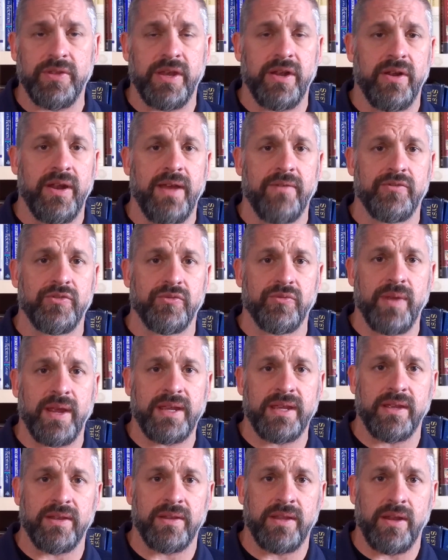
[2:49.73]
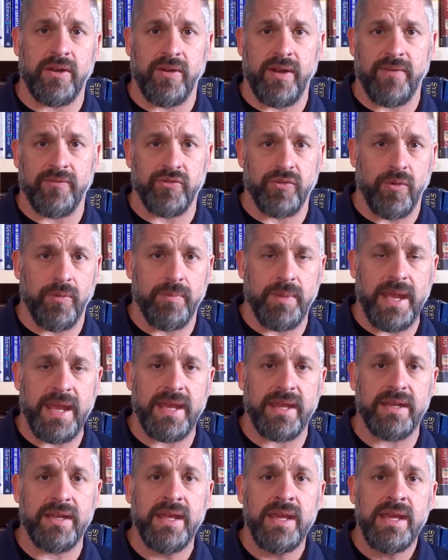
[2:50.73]
They don't have to
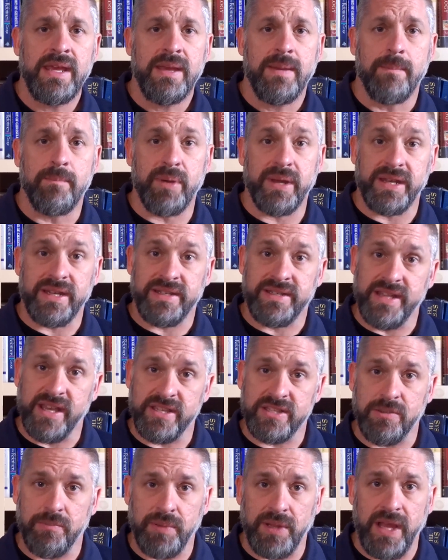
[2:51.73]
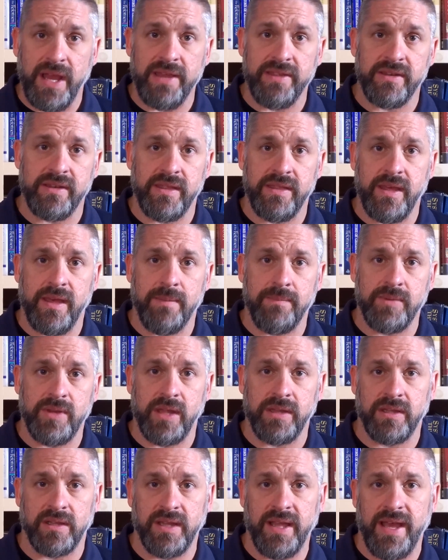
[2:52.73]
obey it, but it does apply to them
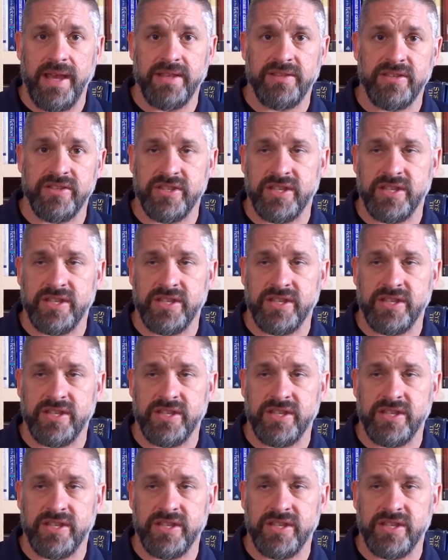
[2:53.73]
nonetheless.